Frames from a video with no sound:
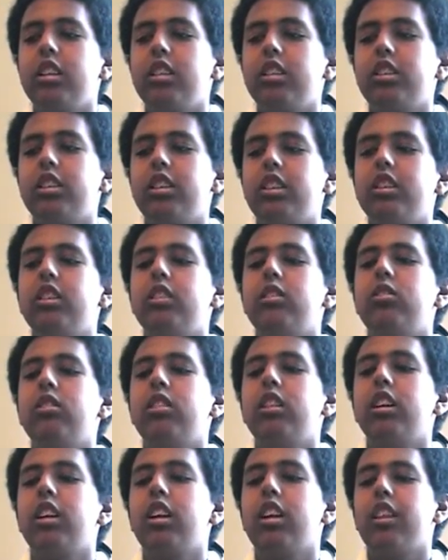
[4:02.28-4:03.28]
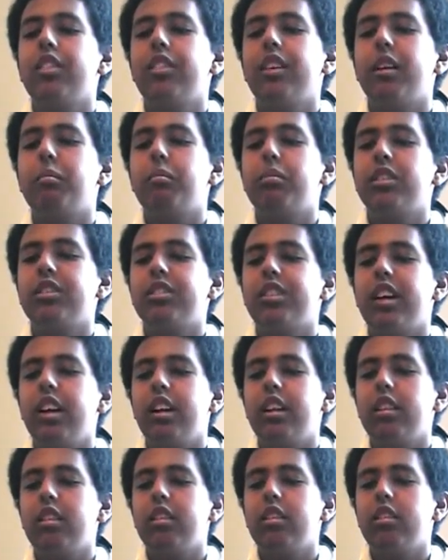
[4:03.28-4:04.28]
shield that
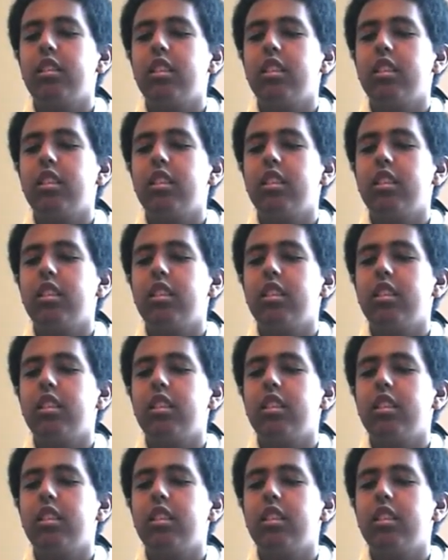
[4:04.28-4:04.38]
protects